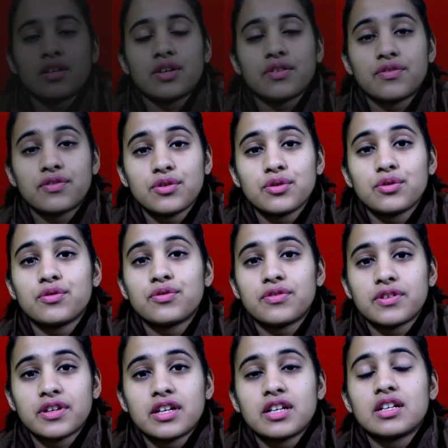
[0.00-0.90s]
If you
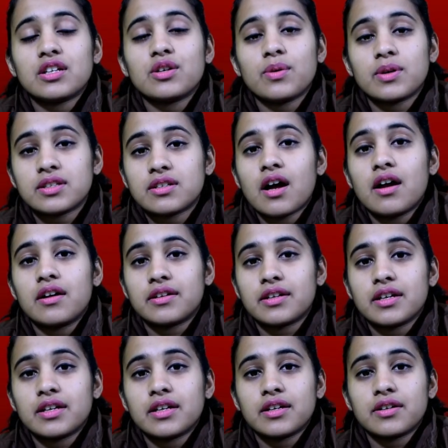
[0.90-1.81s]
feel you are
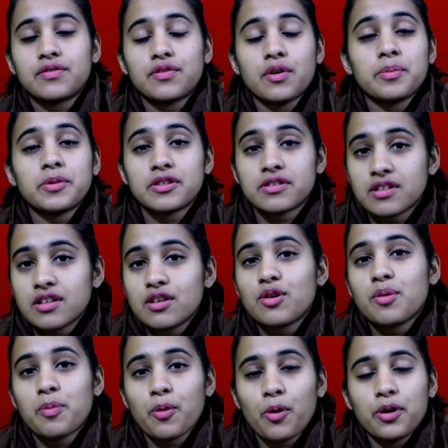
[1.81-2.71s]
starting from the
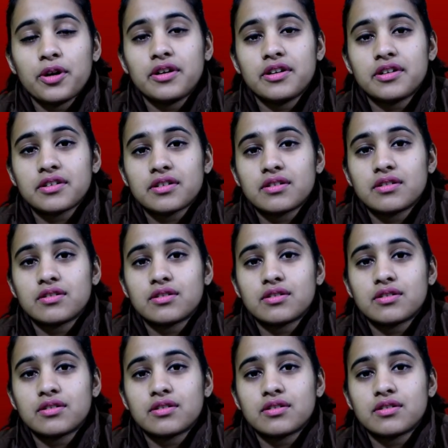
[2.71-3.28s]
zero point